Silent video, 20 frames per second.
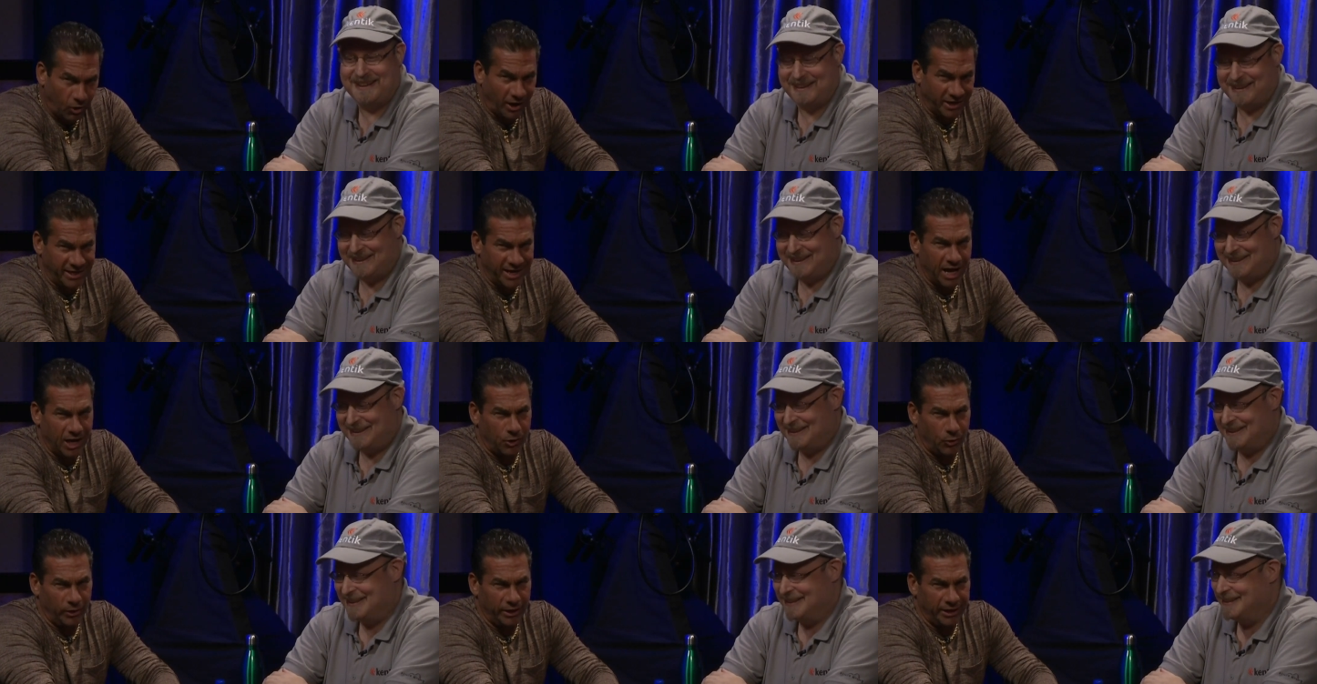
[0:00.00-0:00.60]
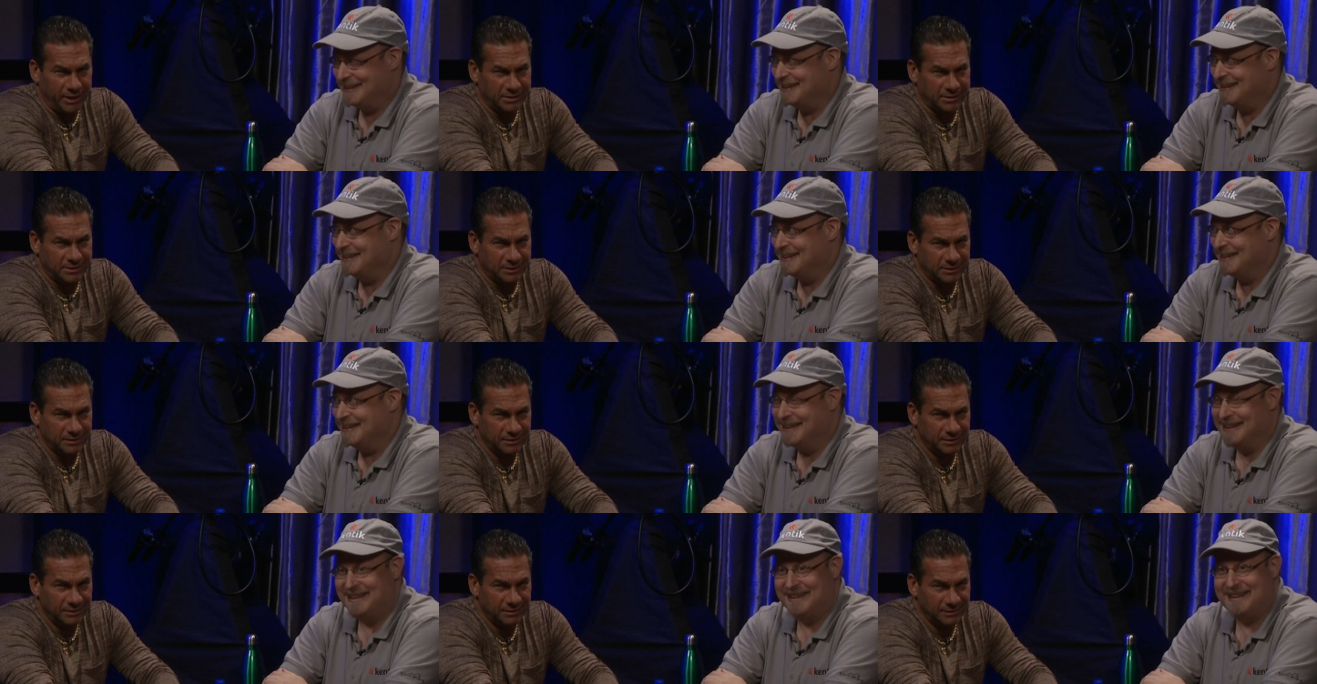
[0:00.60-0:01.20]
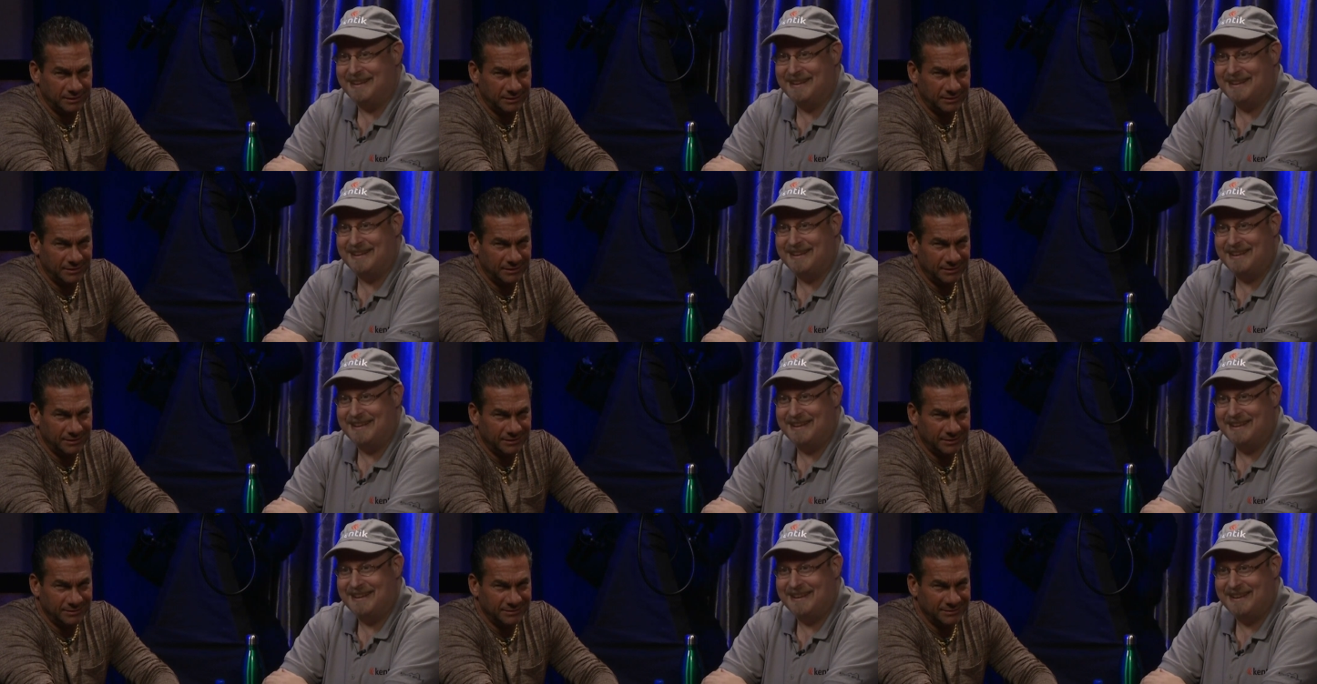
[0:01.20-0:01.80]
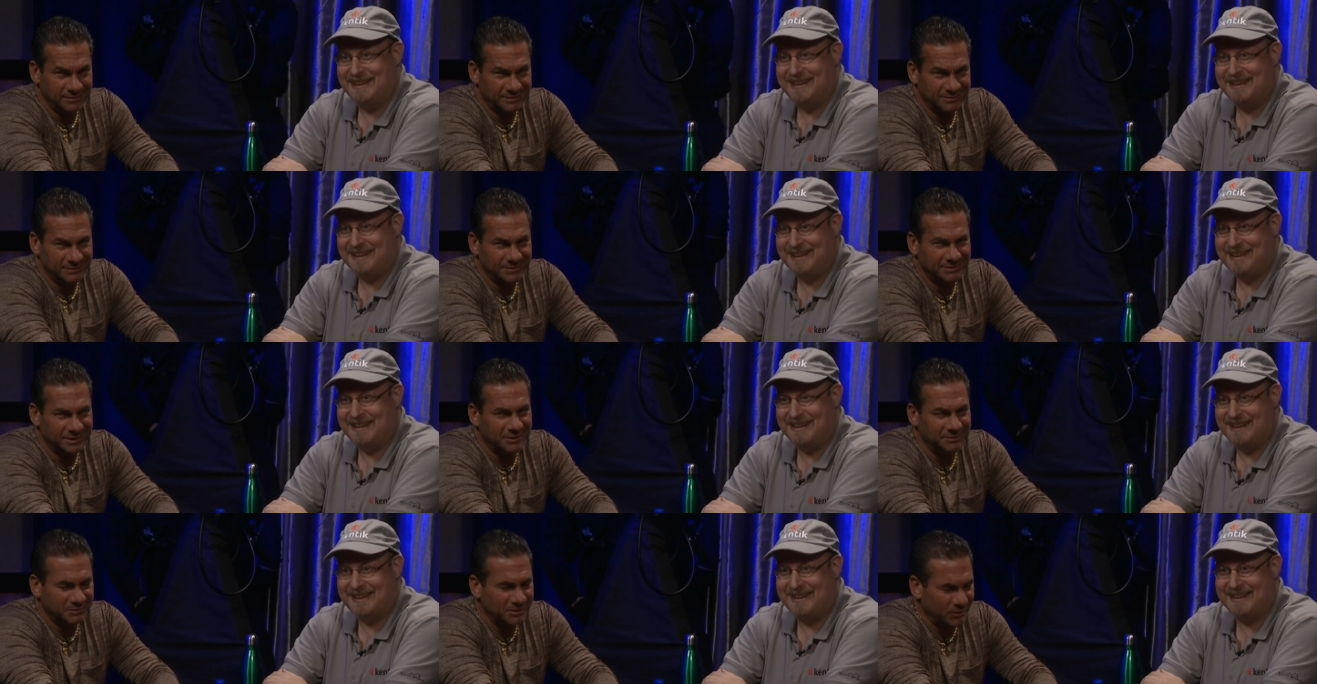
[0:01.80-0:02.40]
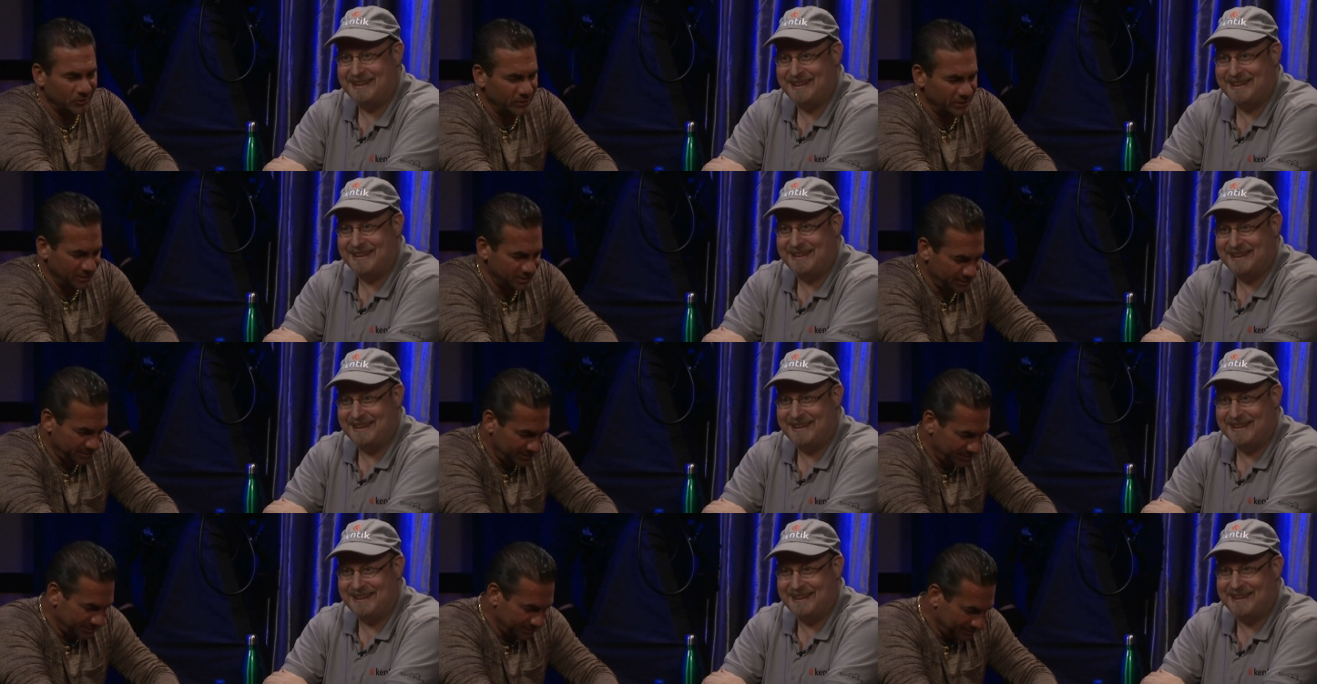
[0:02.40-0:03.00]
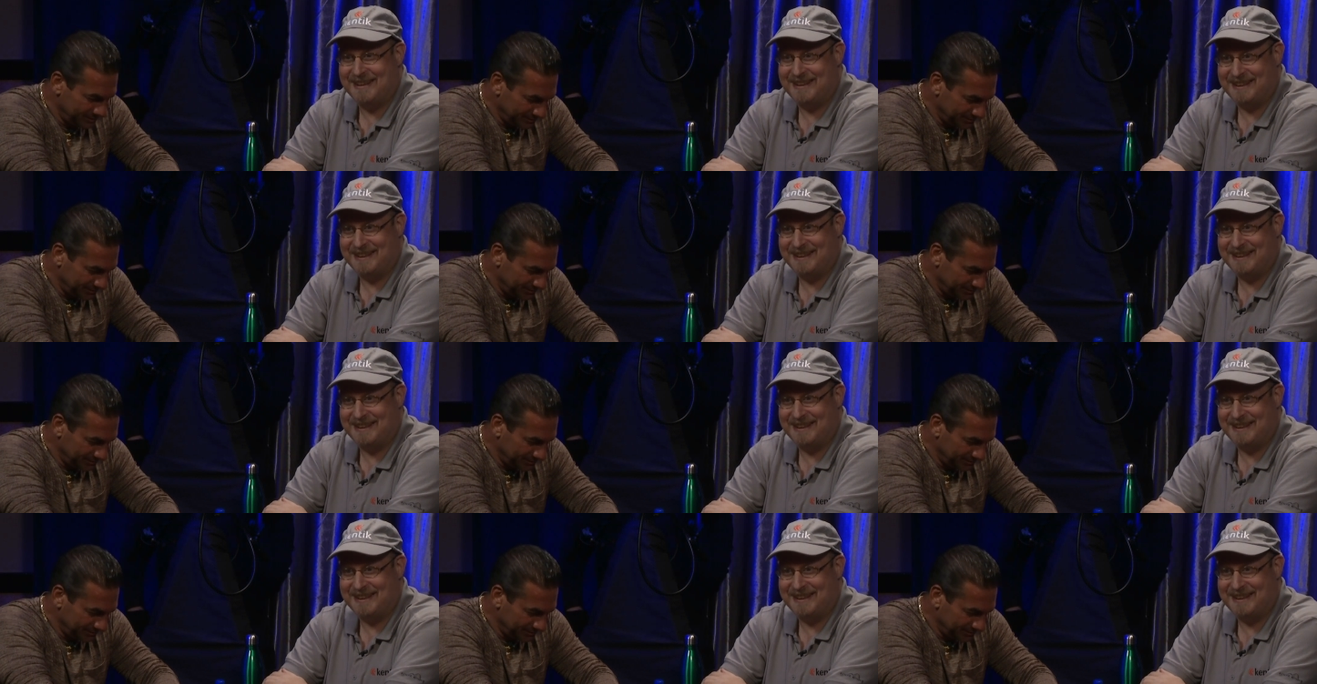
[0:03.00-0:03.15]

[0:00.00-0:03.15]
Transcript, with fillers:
Speaker 1: Why you got queens? Sure. Yeah, I got queens. yeah, I got